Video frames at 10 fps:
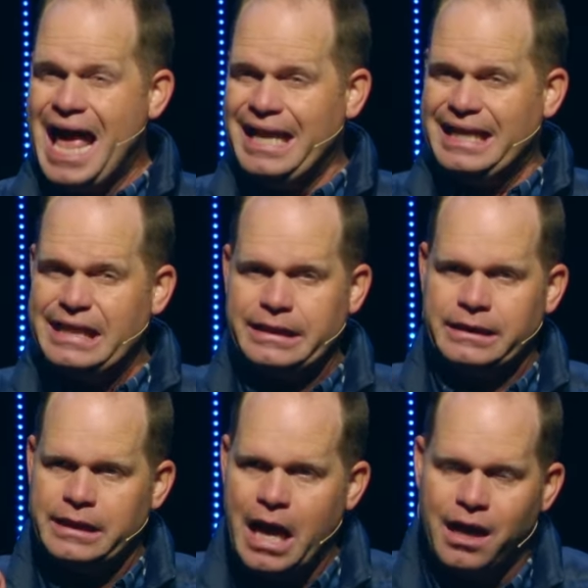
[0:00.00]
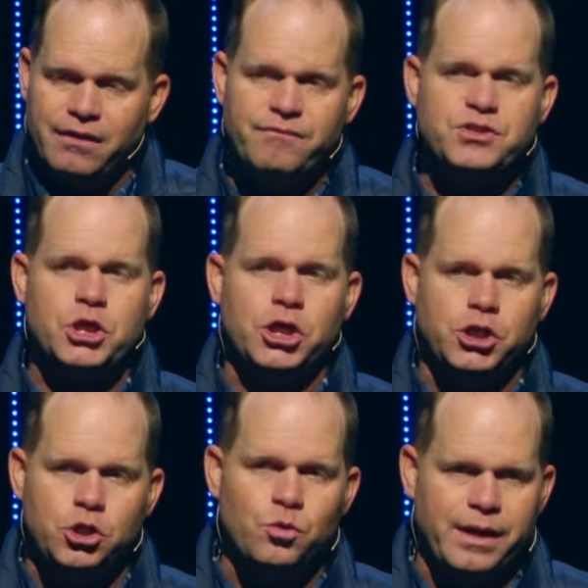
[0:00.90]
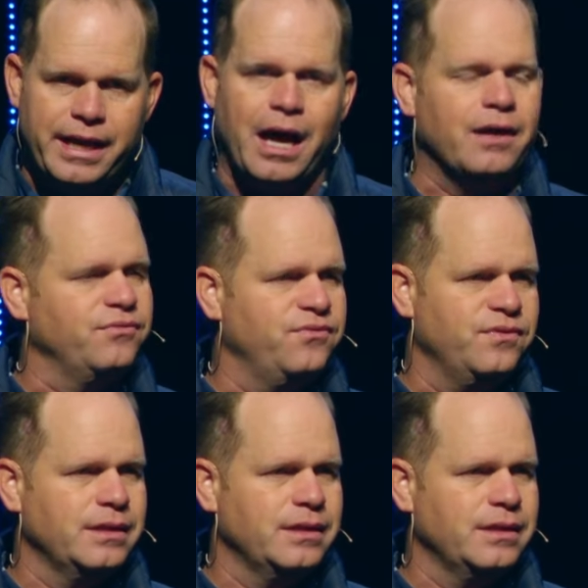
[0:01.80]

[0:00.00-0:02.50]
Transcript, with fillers: and He loves you enough